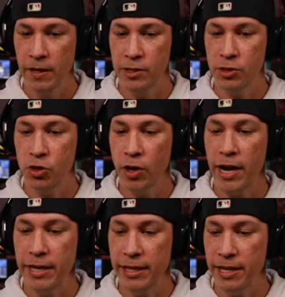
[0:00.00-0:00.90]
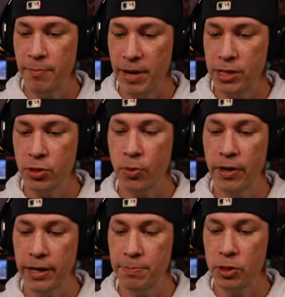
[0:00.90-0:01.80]
is to try to get my
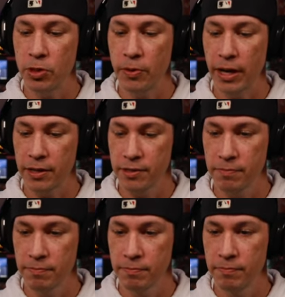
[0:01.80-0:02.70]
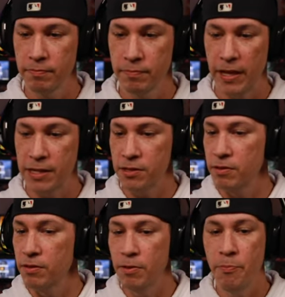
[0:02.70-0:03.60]
scoring up to 2x. That's
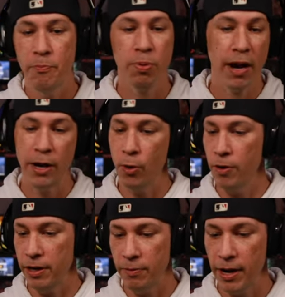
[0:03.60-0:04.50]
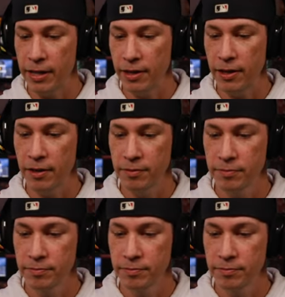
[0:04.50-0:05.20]
priority right there.